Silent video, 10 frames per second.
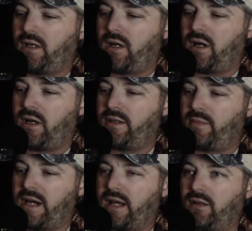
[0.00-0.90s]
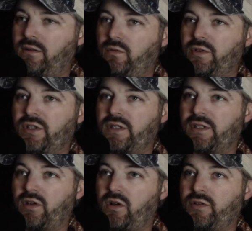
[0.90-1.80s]
On the bottle, which is a
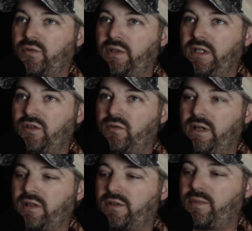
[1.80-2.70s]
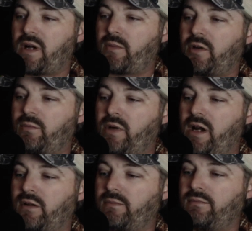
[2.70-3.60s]
tall 22-ounce bomber
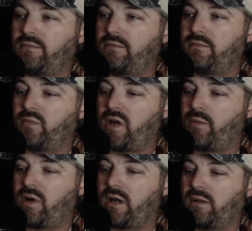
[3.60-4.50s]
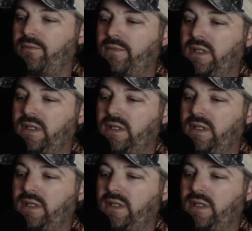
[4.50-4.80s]
brown bottle,